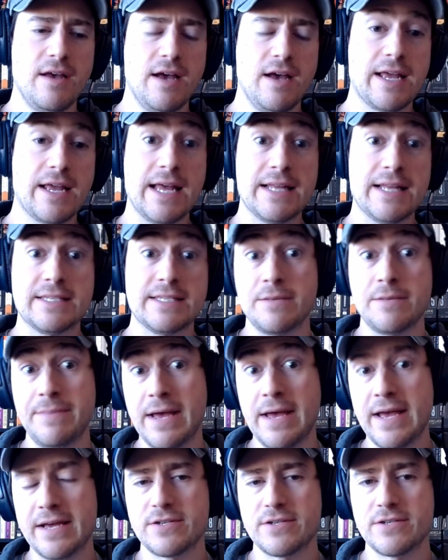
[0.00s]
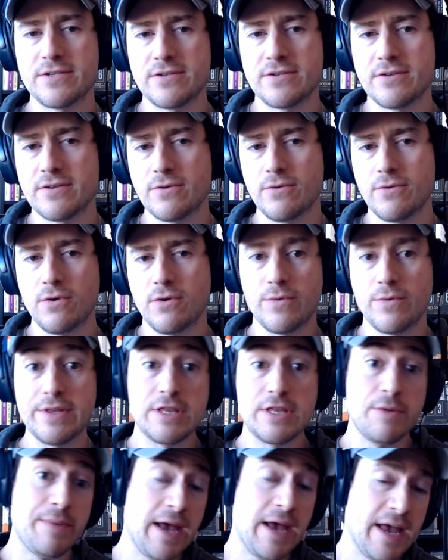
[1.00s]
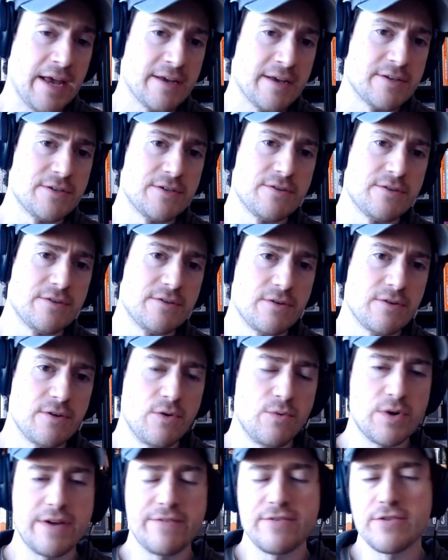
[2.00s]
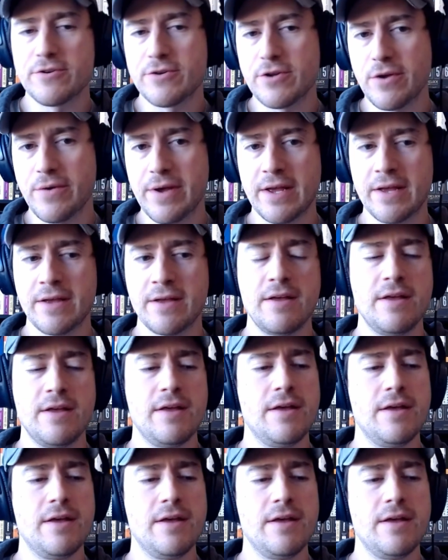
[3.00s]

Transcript: against the banks or with the banks, whatever they're doing.